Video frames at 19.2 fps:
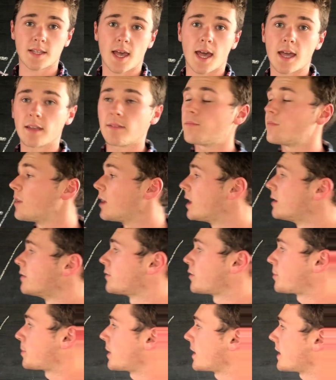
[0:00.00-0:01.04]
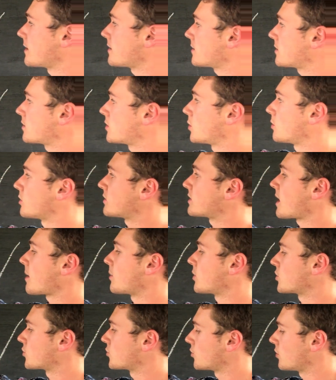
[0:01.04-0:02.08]
to aim for plants to
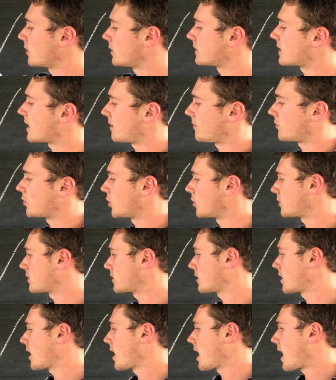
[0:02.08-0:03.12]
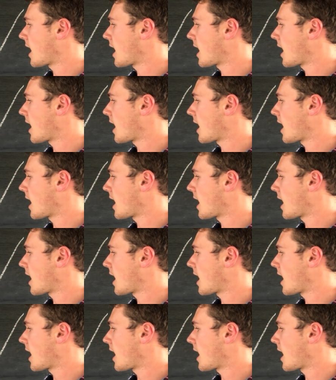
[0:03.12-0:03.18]
establish really deep roots,